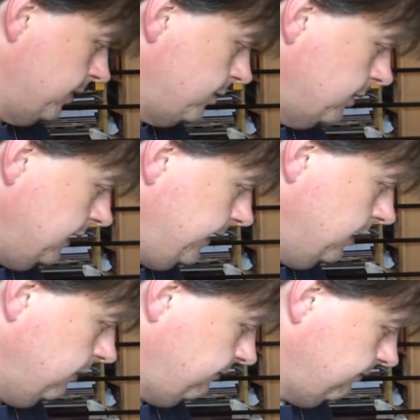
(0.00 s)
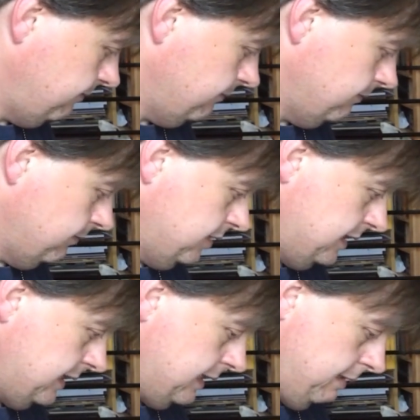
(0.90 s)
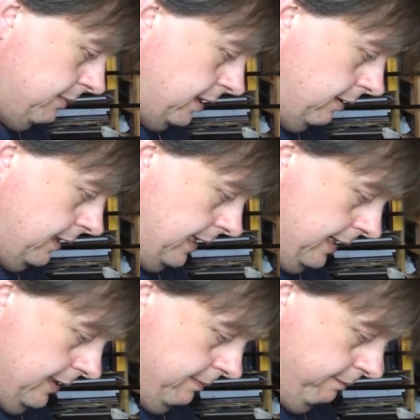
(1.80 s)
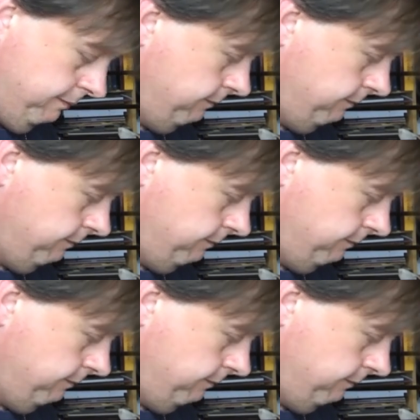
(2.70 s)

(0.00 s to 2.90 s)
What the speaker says: which will clean off. Seems okay.